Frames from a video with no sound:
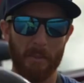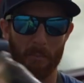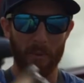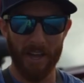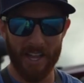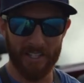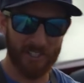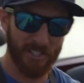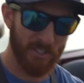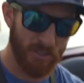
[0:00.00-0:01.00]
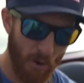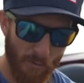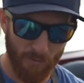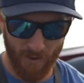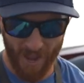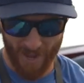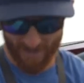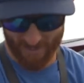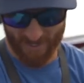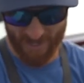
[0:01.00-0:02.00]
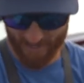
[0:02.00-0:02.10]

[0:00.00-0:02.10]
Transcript: but it's so fat. It